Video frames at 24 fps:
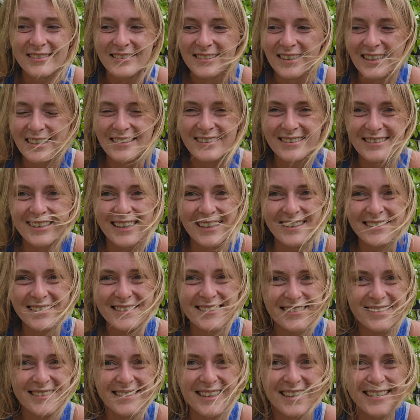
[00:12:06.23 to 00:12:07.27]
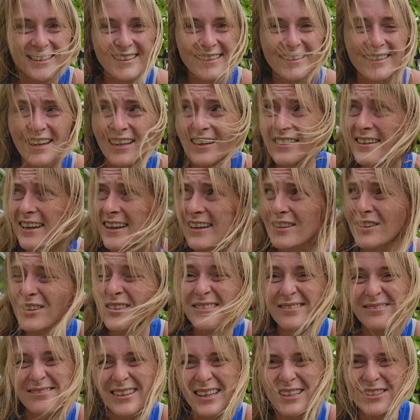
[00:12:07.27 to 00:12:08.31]
It's needed, and
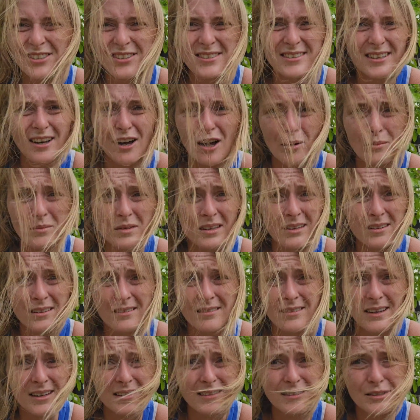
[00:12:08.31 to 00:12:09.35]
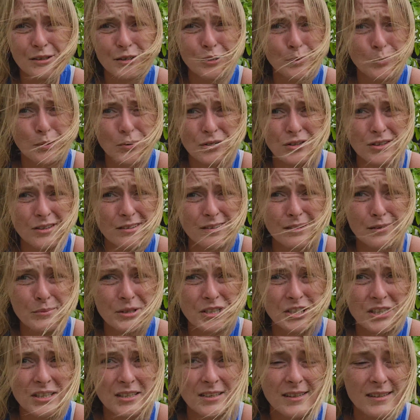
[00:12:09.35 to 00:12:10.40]
that's just the hum the exterior portion of the
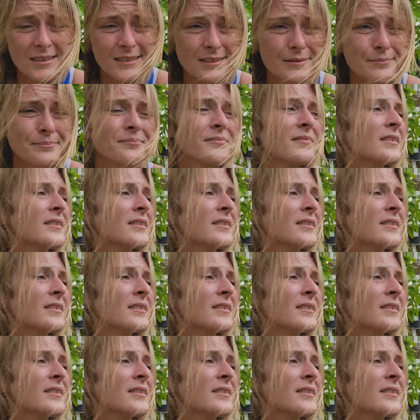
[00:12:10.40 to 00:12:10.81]
machine does.